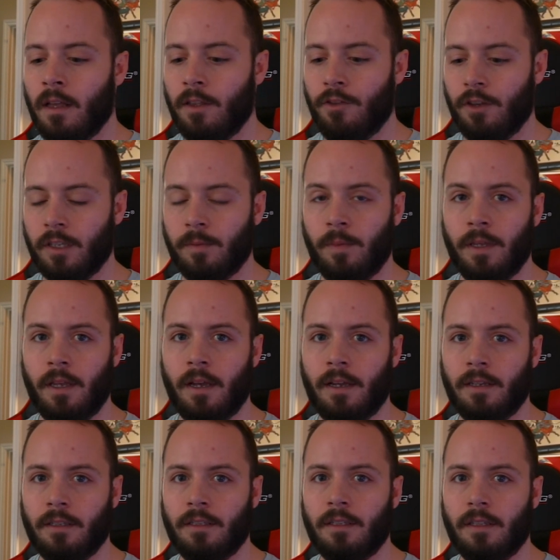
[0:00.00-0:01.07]
just
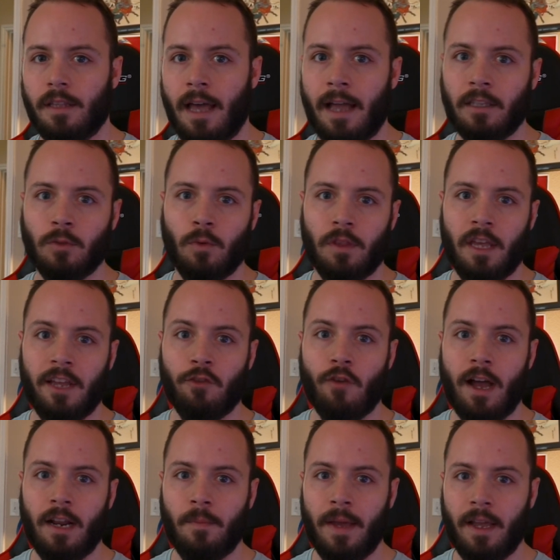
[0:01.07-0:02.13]
because that's when they
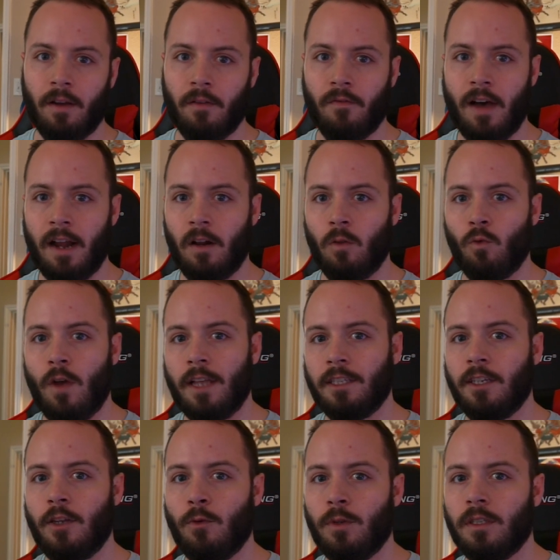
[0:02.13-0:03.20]
try to make a final
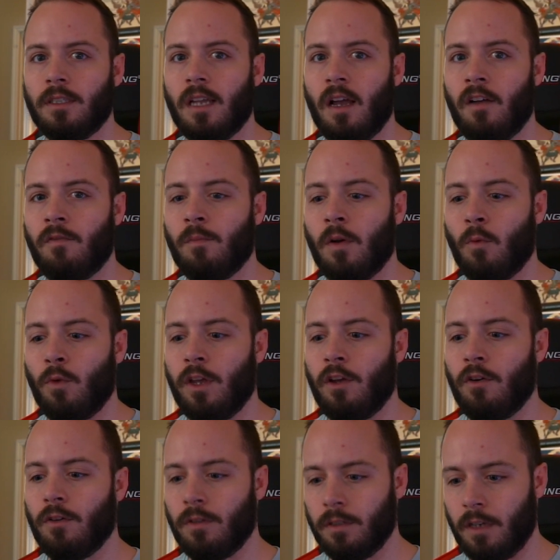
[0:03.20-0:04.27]
rescue and stuff, but we
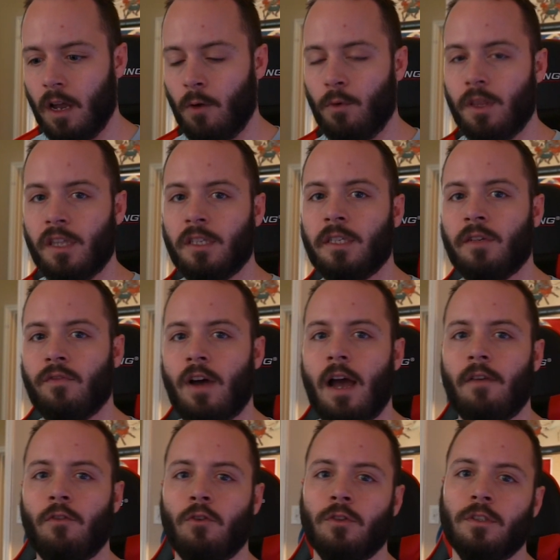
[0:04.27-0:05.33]
are stuck with the
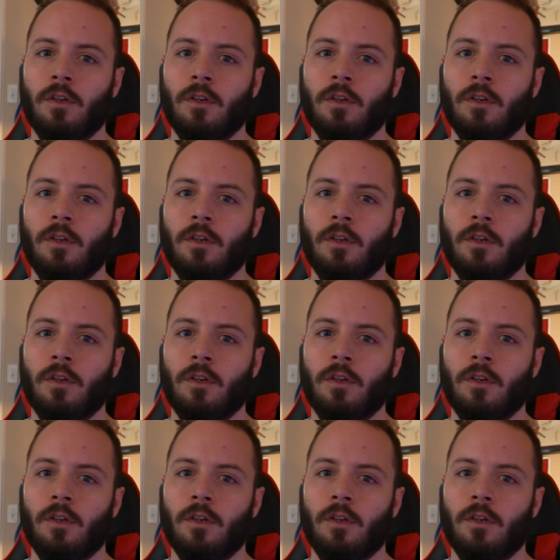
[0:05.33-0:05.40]
survivors,